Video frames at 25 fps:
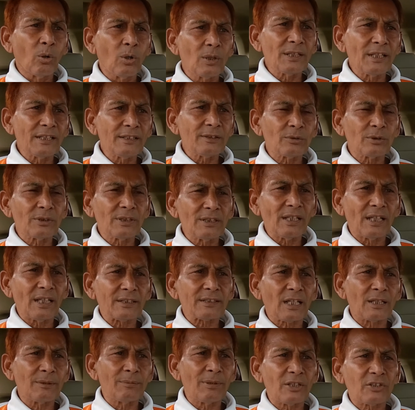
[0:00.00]
moving
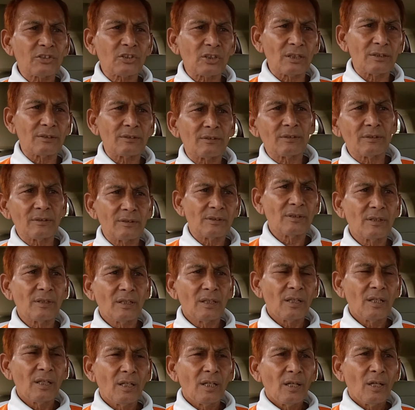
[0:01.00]
forward, treading down all
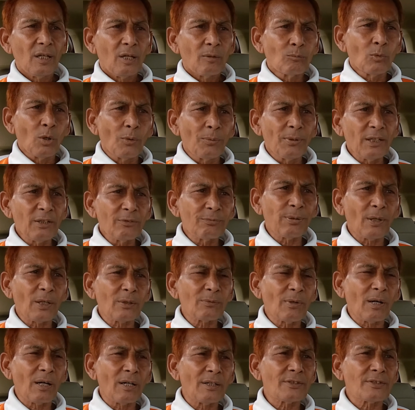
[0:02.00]
difficulties and
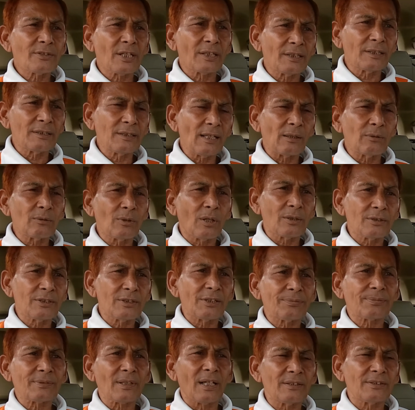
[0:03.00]
dangers,
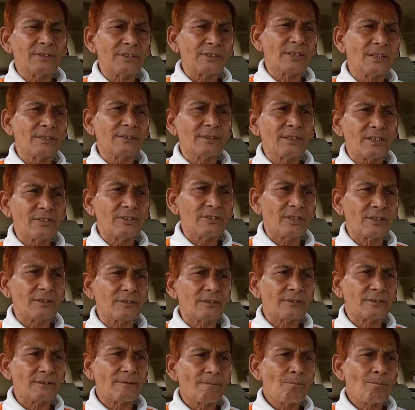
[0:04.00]
keeping their
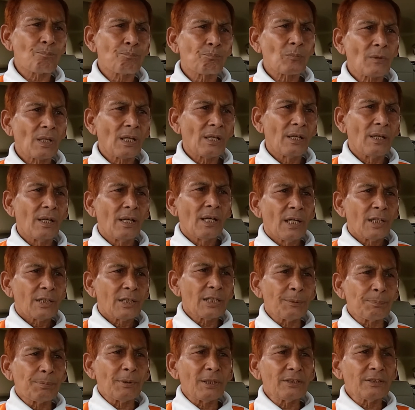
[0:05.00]
eyes front, head high
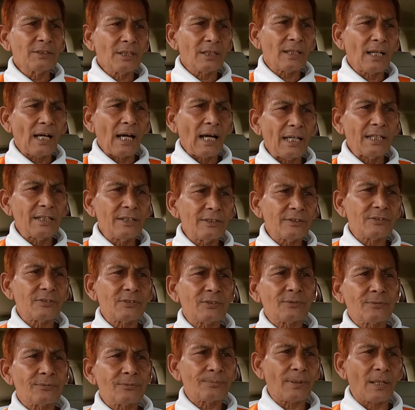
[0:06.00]
to the finish,
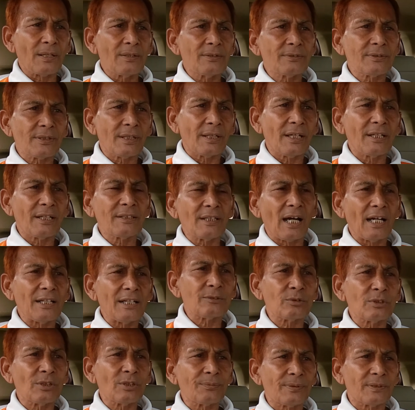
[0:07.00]
never giving up,
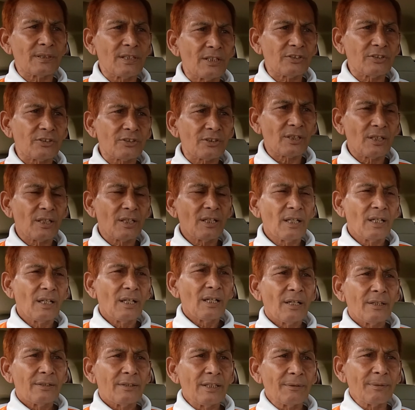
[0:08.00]

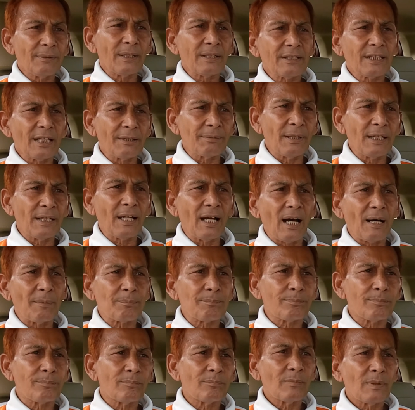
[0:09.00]
remembering that
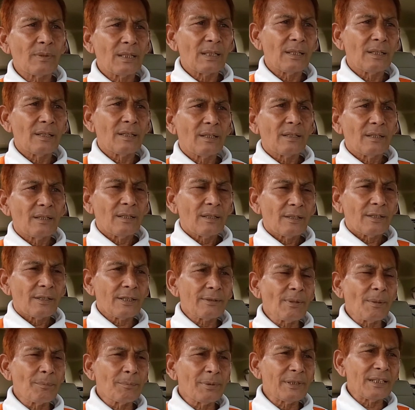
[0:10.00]
black
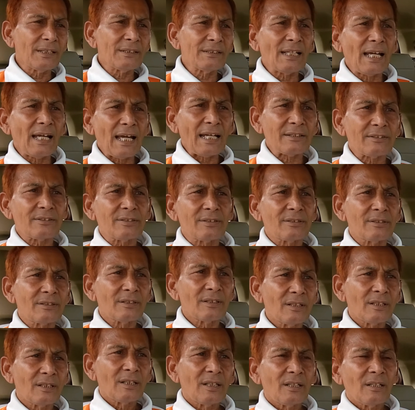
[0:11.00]
clouds will come to
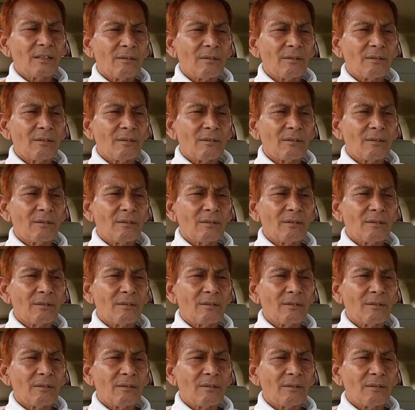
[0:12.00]
everyone.